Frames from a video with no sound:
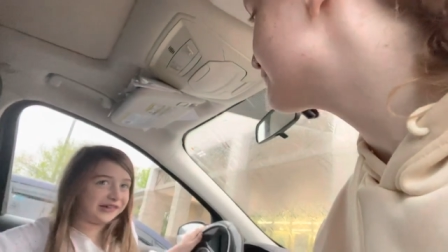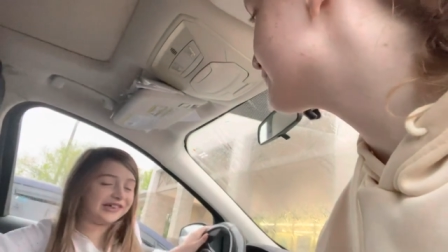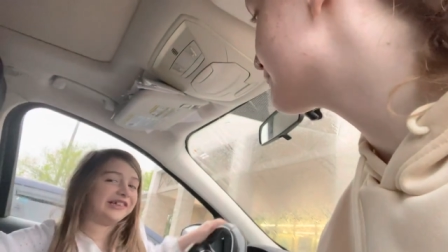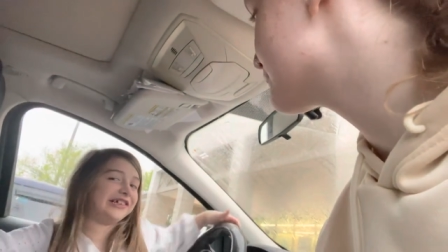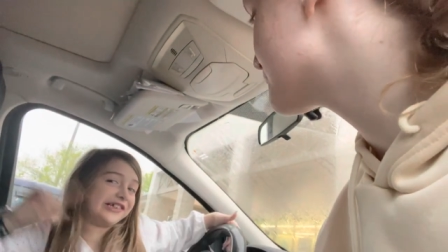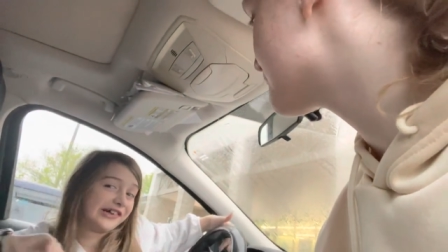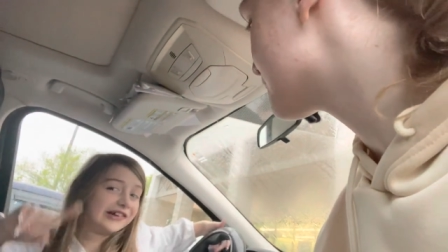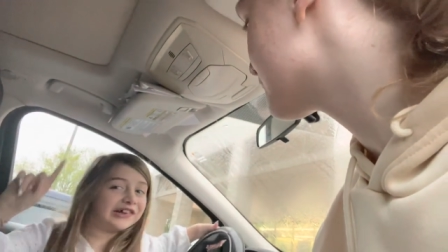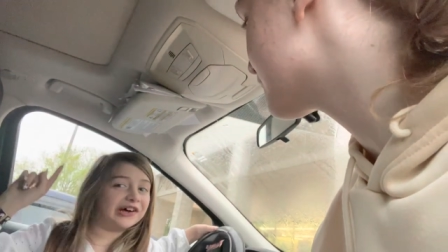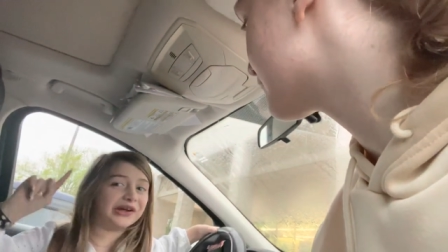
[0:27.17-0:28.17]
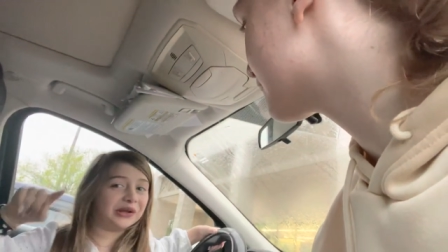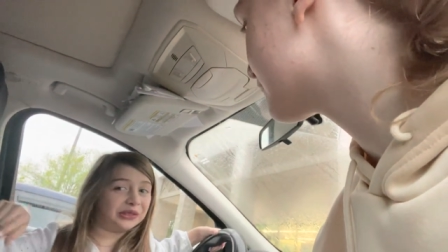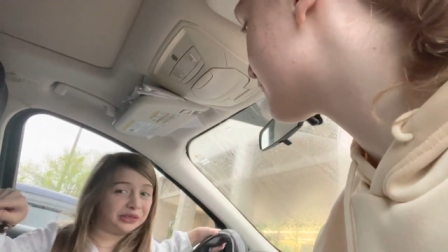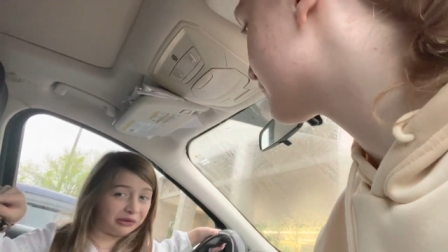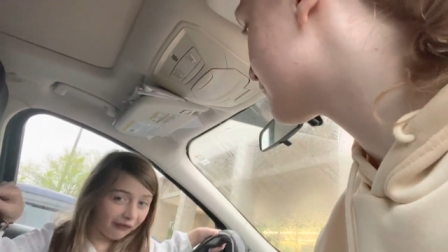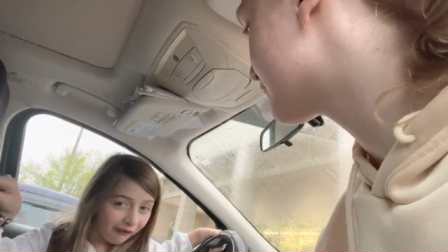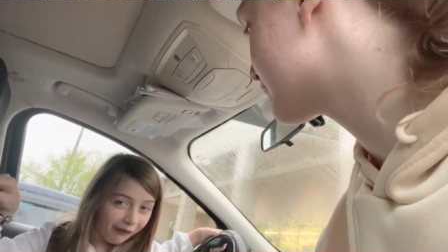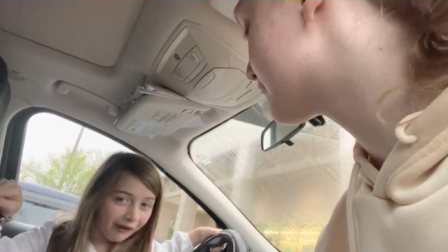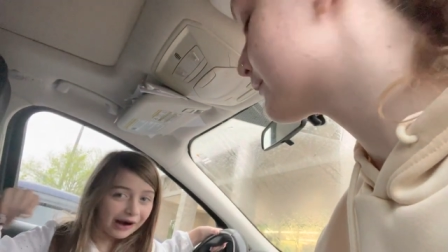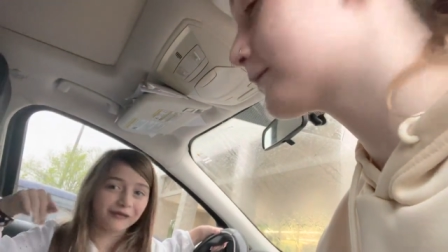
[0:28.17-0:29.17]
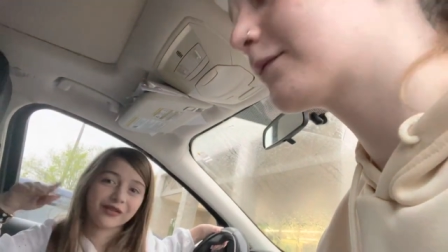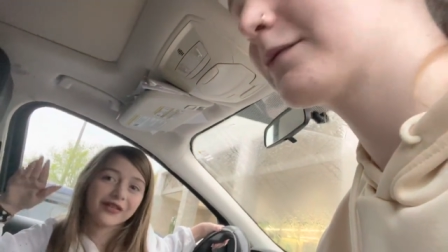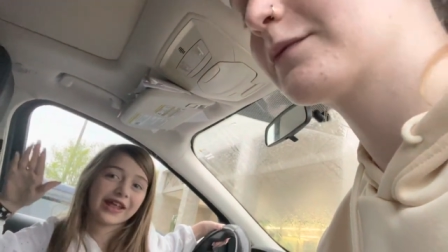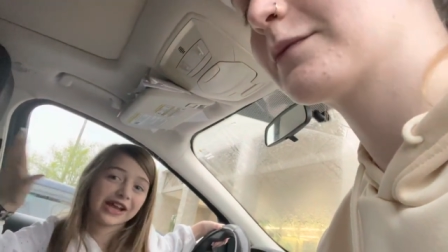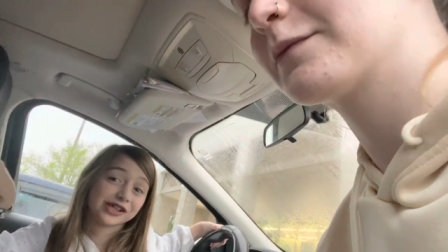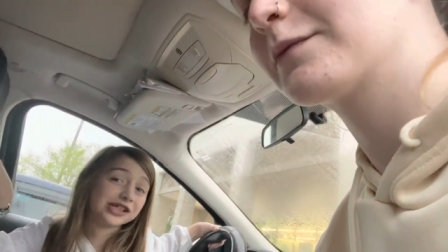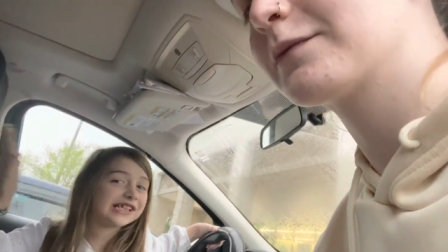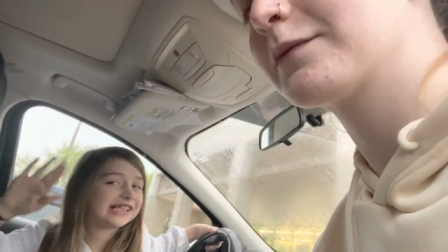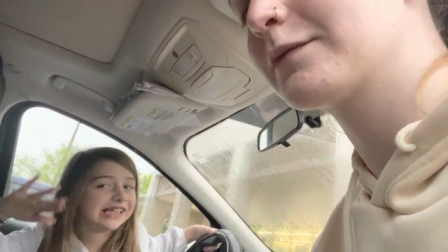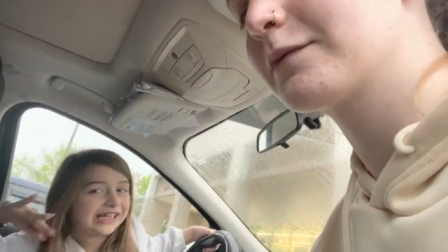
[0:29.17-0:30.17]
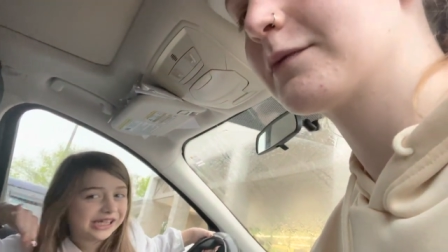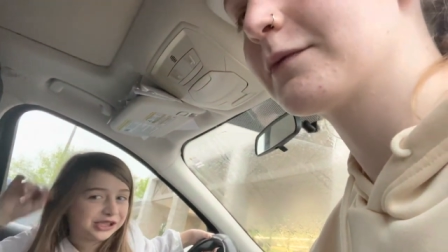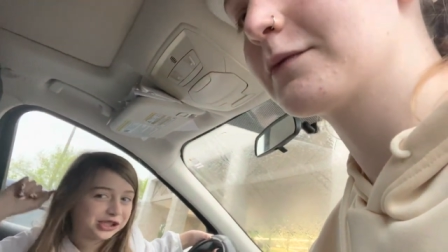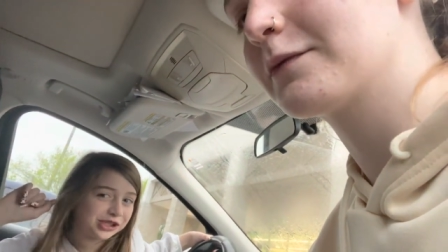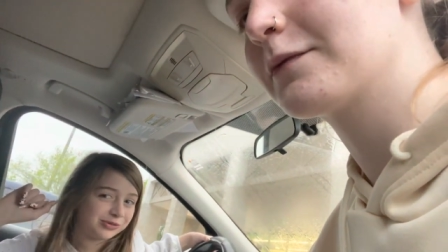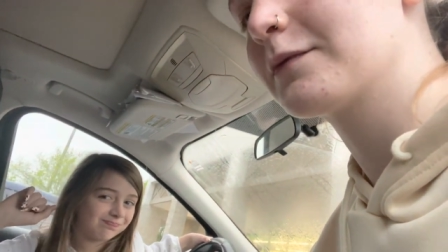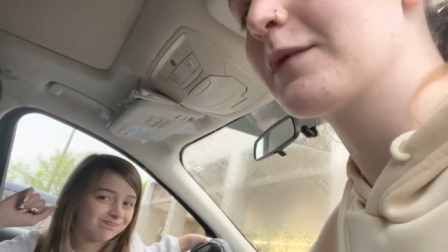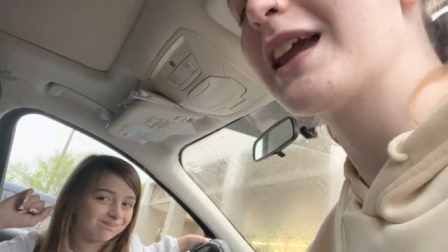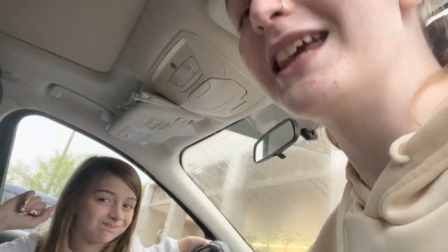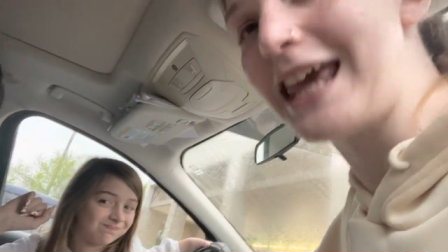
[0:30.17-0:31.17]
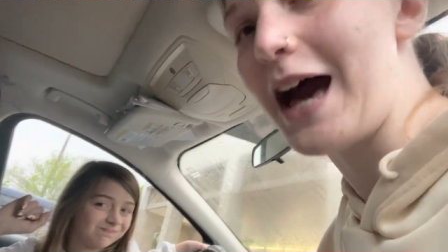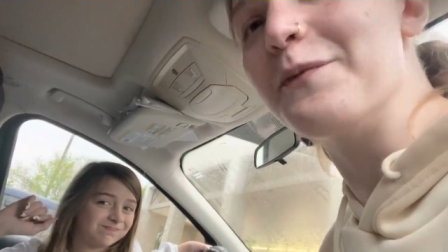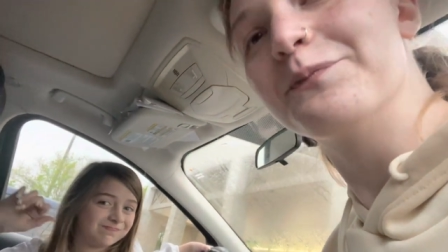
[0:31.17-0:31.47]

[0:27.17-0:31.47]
She's not an adult. I think she's a teenager. Yeah,